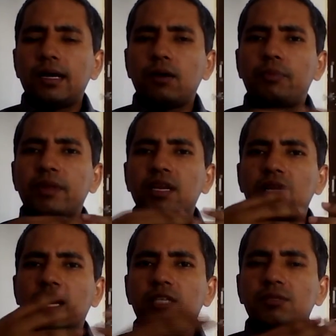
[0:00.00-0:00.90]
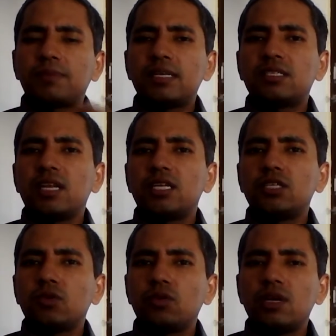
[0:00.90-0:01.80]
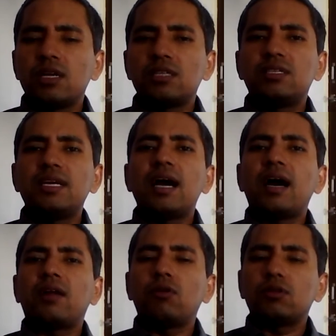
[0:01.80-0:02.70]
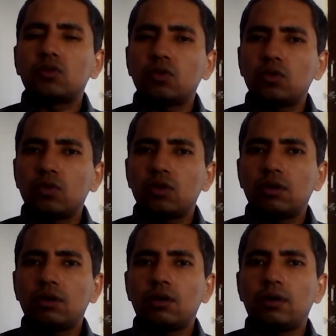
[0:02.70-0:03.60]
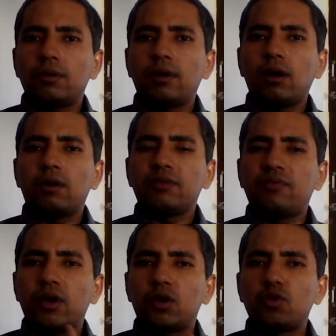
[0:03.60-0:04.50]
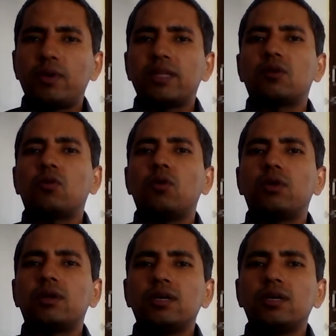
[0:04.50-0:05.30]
opinion expressed in editorials, they are also referred to by the court